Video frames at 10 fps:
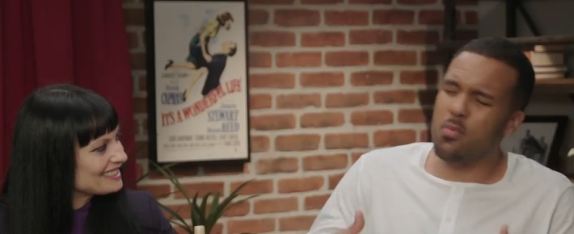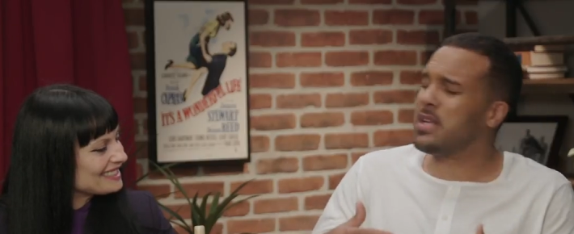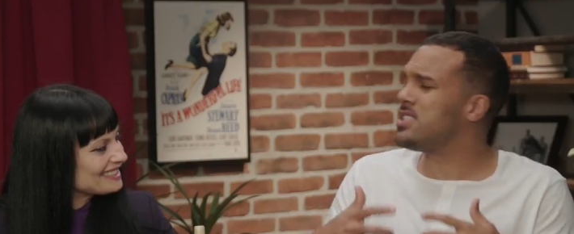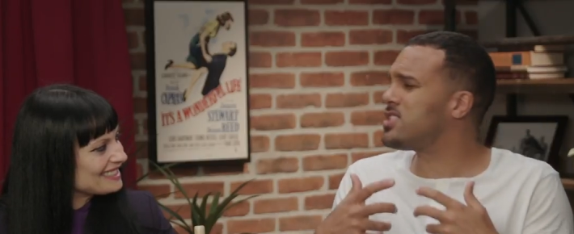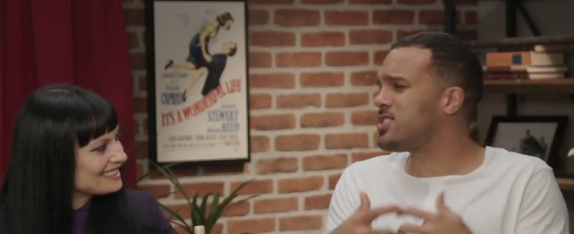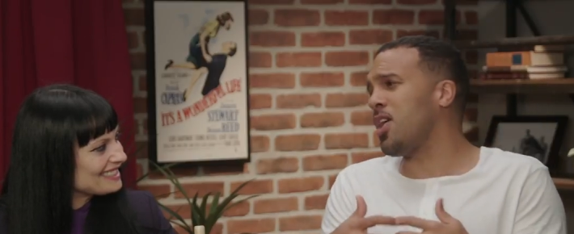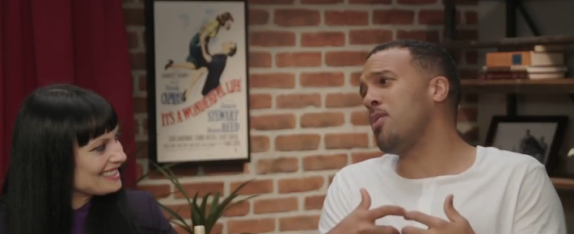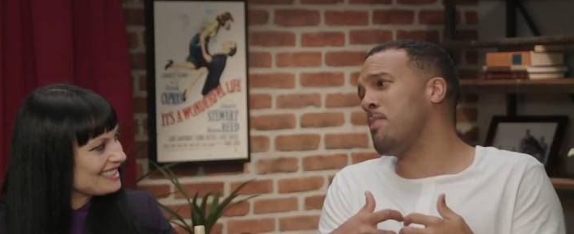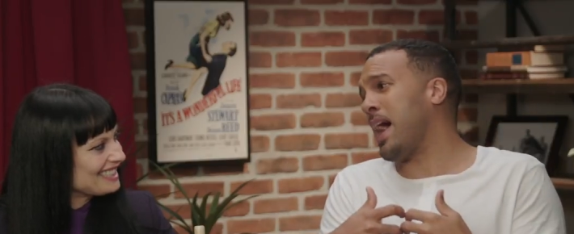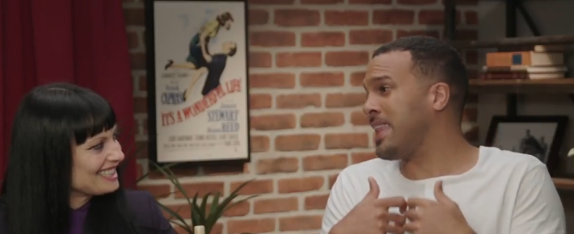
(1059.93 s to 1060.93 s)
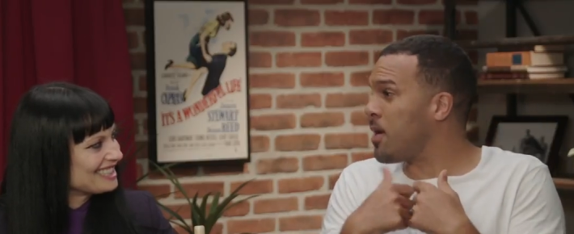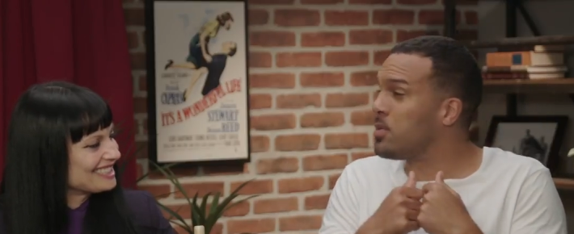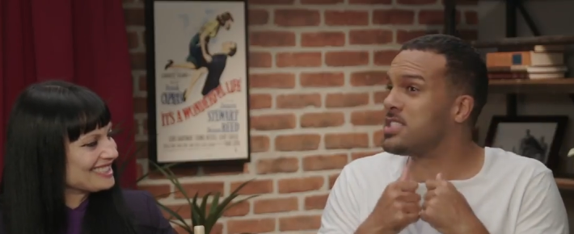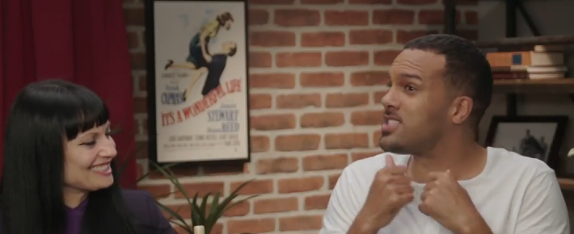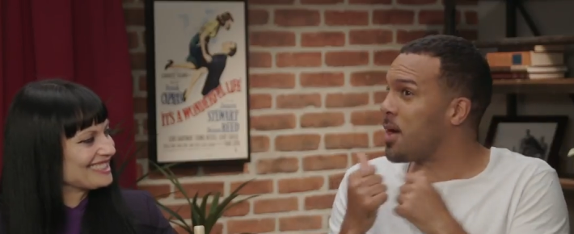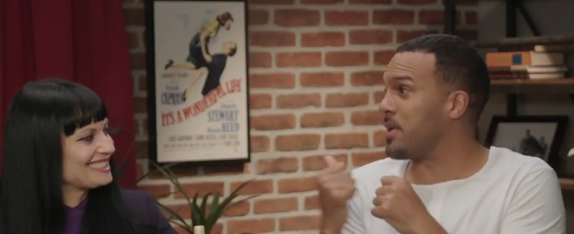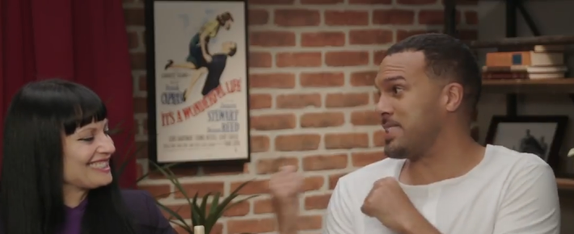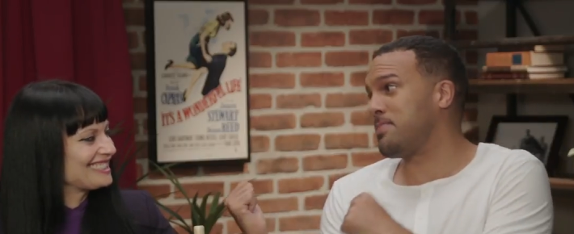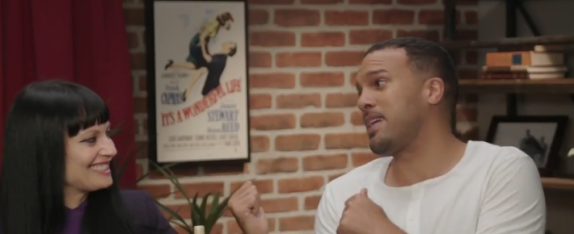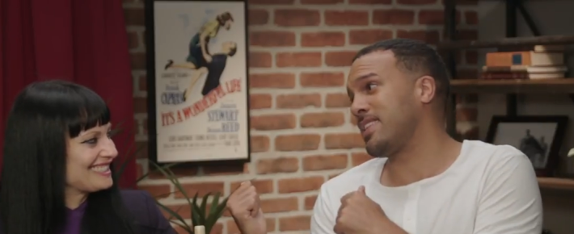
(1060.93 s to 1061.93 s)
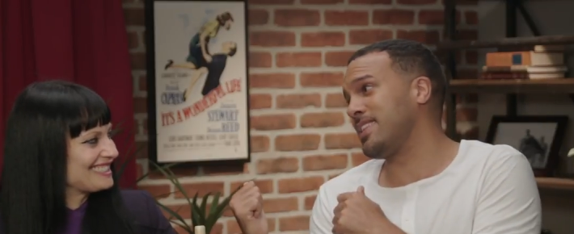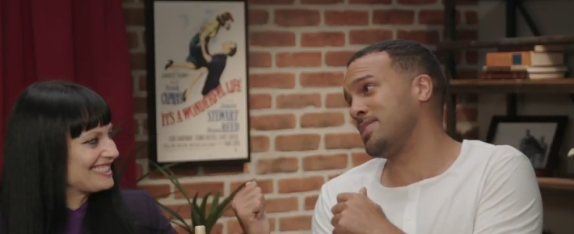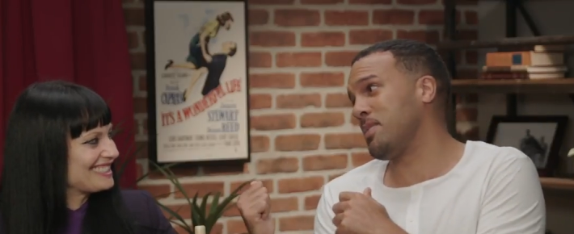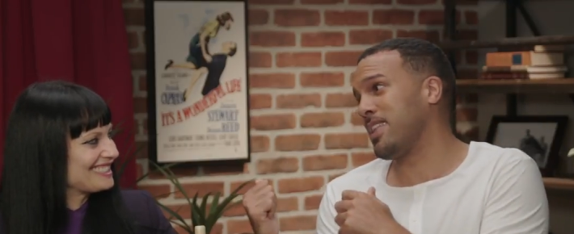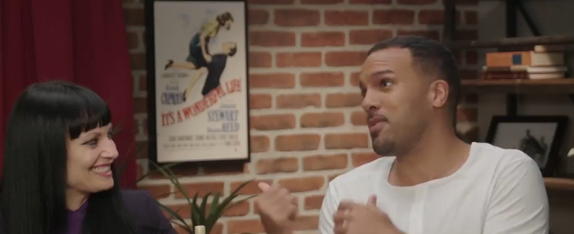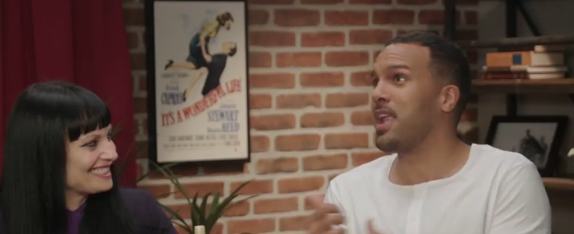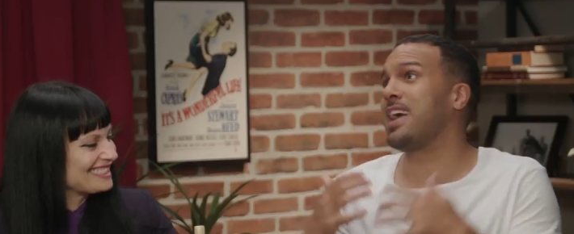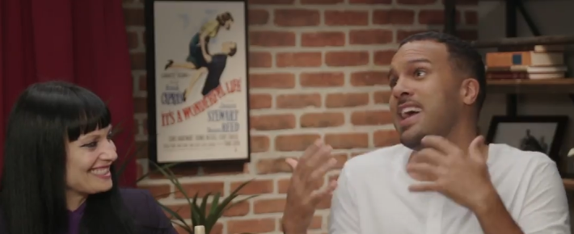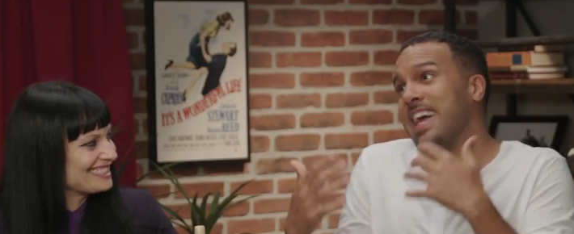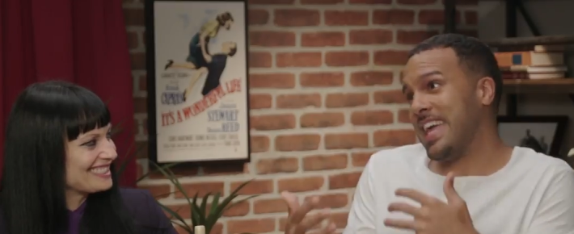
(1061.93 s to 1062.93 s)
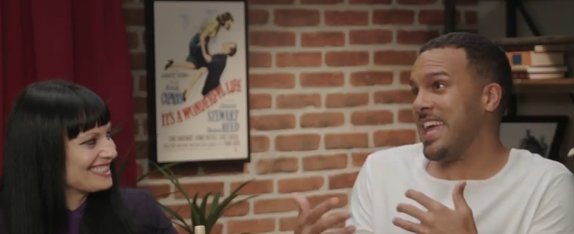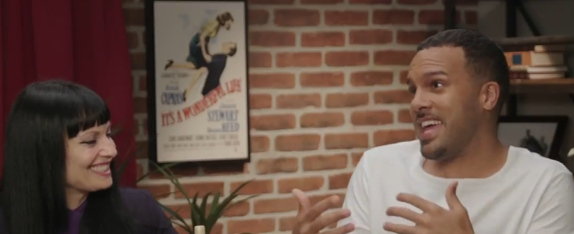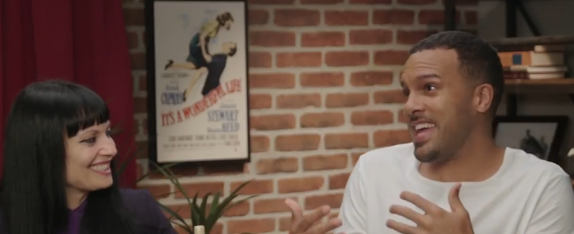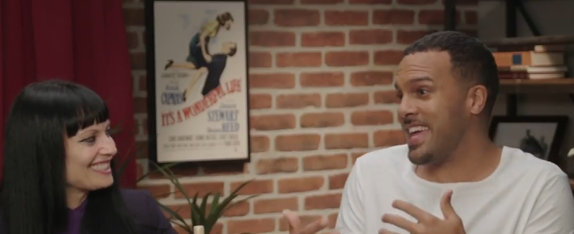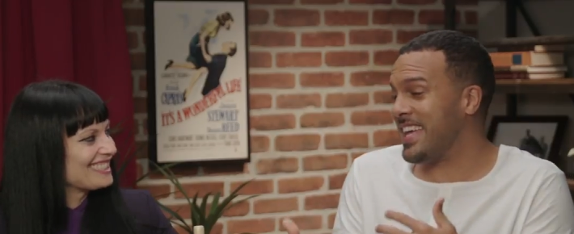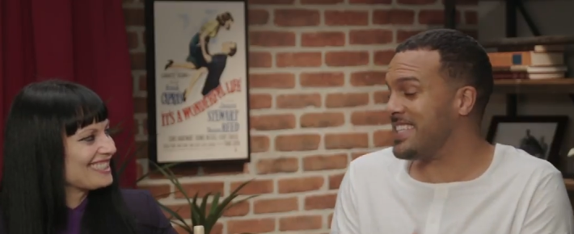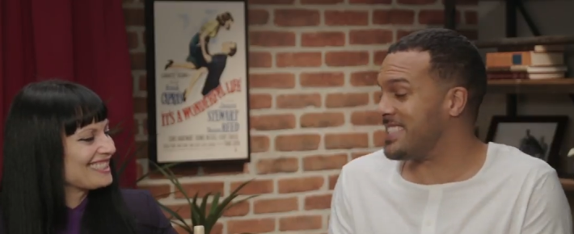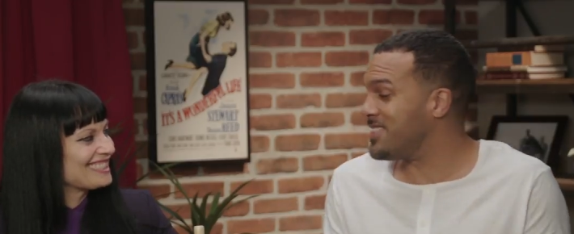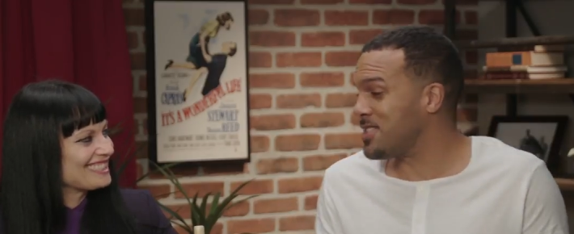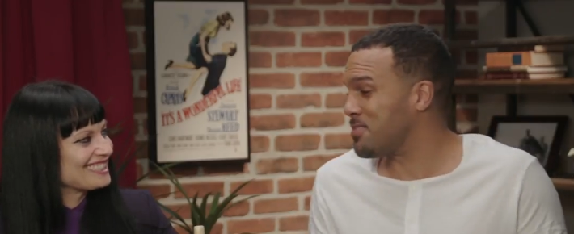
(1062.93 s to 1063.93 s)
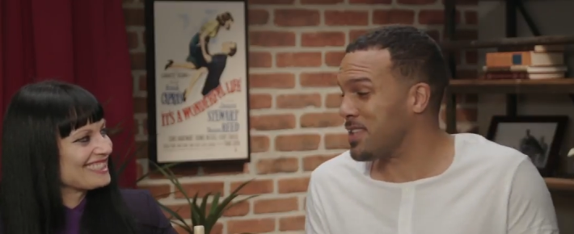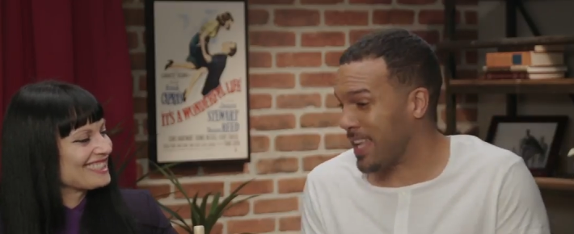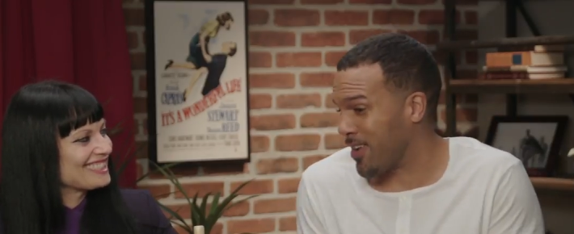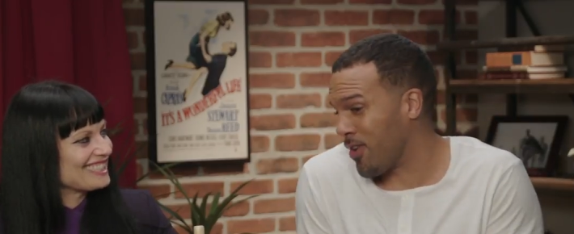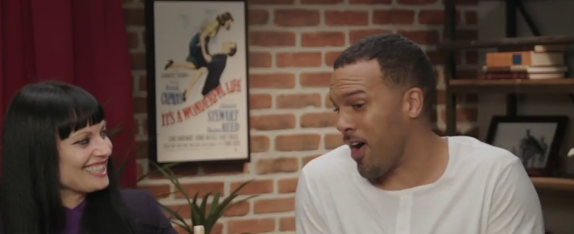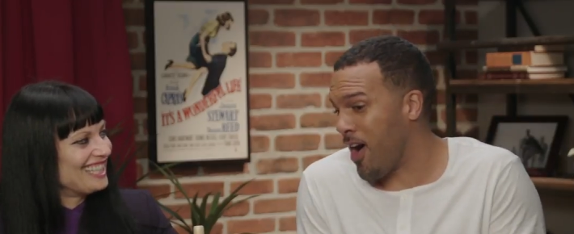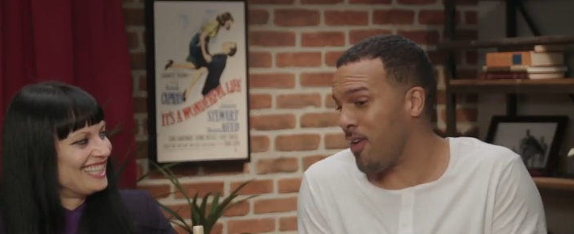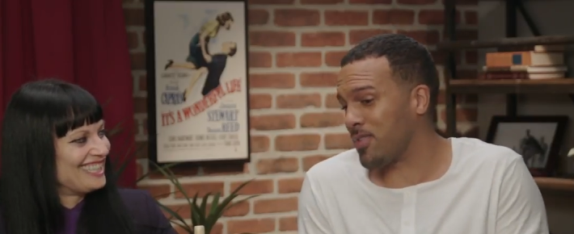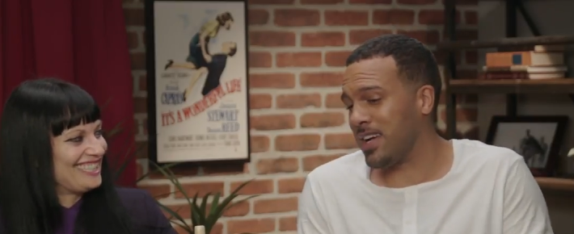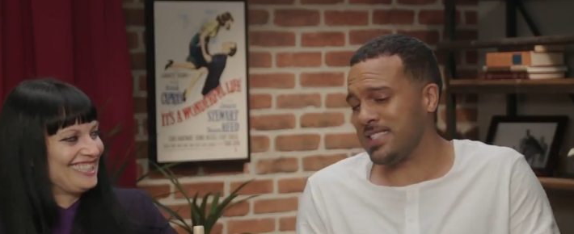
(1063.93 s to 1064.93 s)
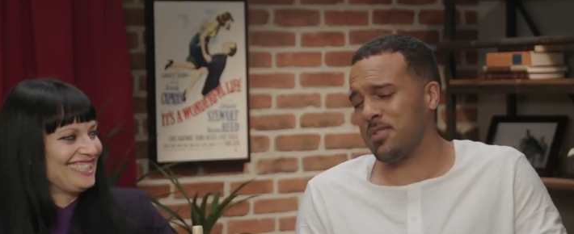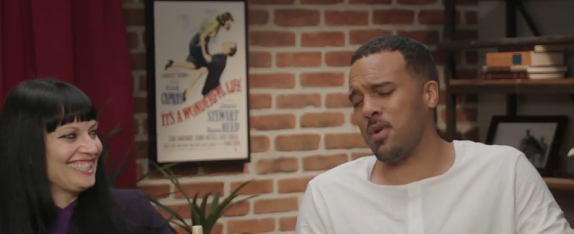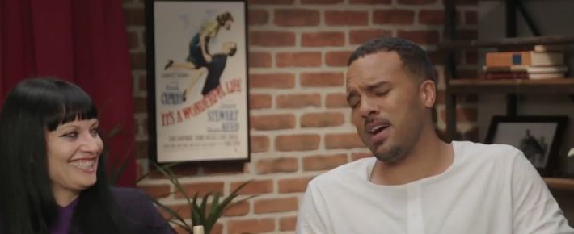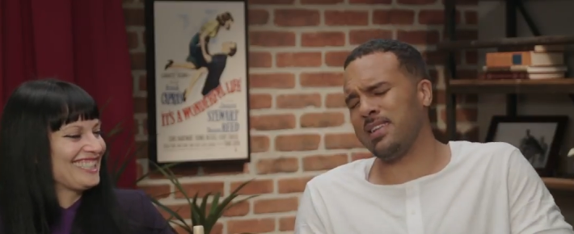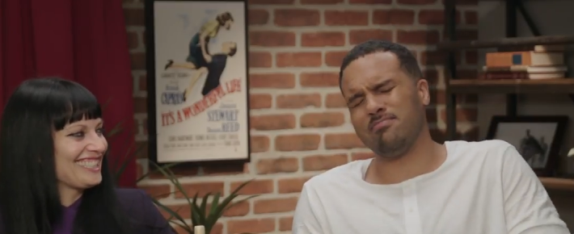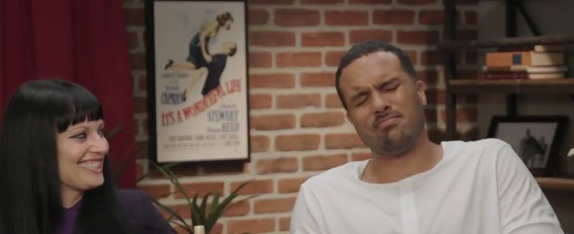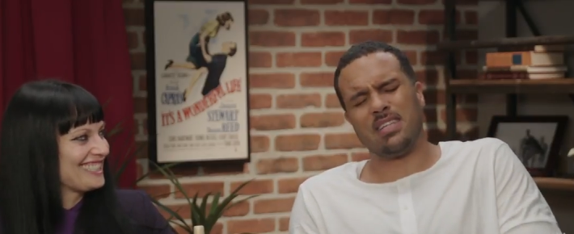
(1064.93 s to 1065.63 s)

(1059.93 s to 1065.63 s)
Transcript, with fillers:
Speaker 1: It went so bad. And they were so expectant as well. They were like, here he is. And just because, like, on a half glass of wine.